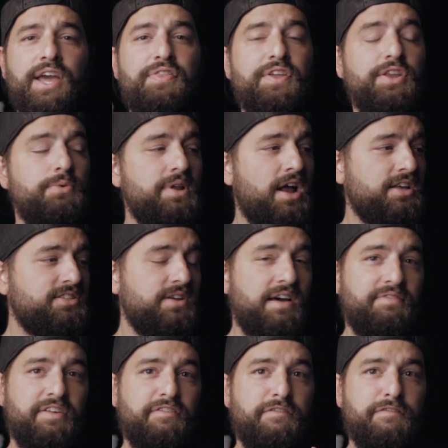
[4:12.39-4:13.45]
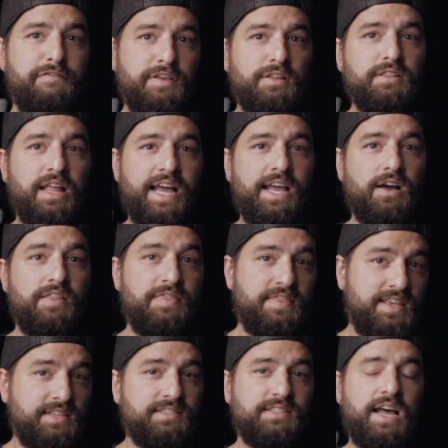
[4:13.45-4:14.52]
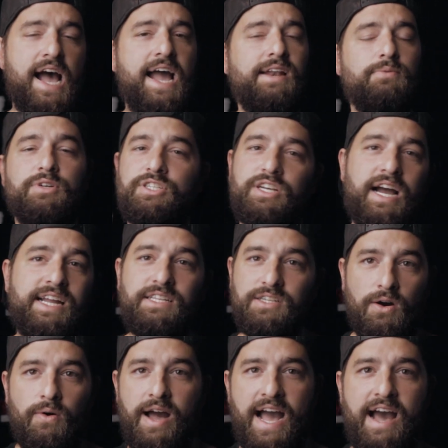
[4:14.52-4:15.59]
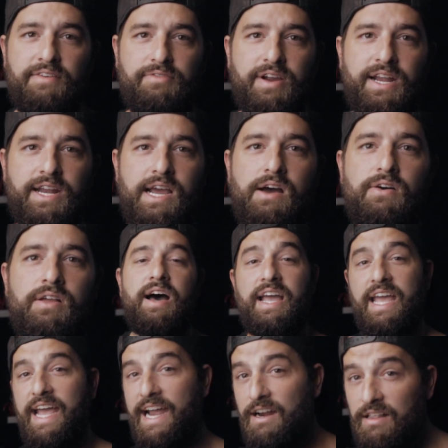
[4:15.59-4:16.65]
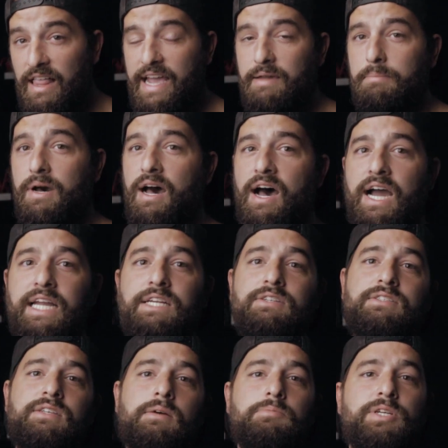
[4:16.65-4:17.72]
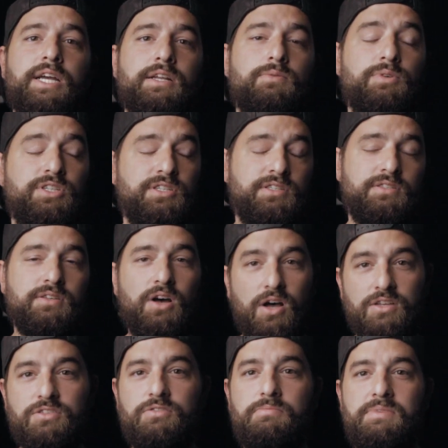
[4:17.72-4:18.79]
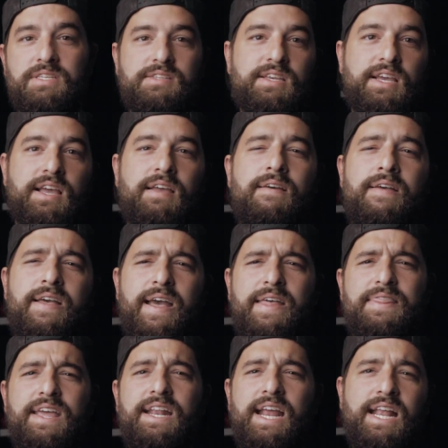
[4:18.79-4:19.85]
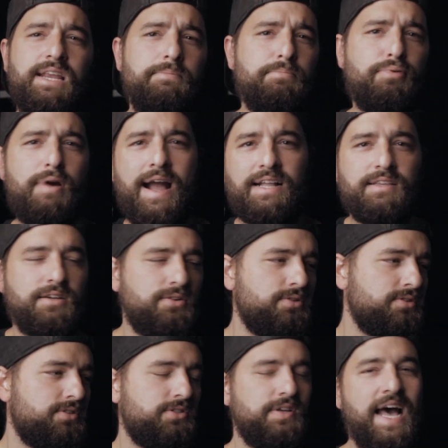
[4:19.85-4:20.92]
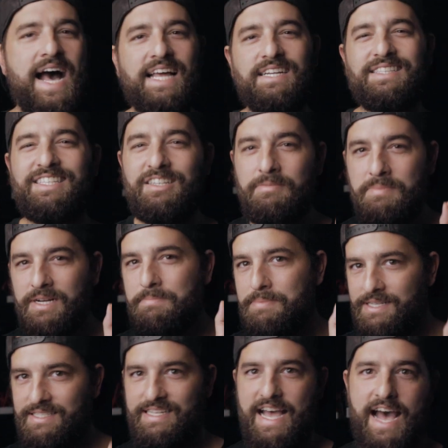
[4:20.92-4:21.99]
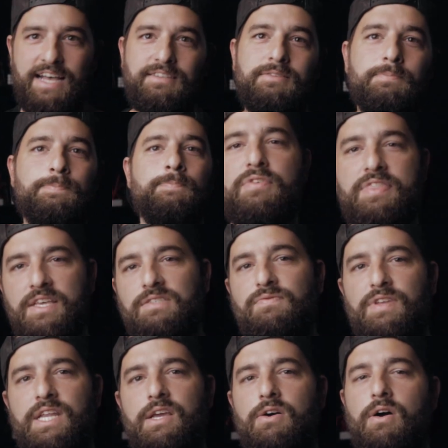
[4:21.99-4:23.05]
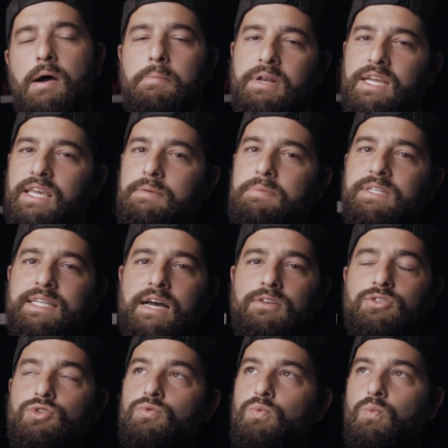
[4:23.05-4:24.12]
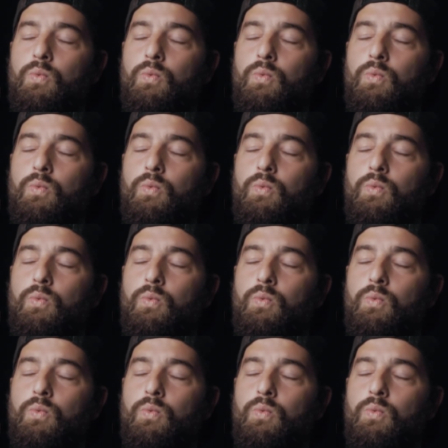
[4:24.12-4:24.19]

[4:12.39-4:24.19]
and then you would also have a fill light on this side, which I don't have right now. A hair light behind your subject, which is also missing, and then any practicals to add a little bit of pizzazz. For this video, I'm gonna keep it down to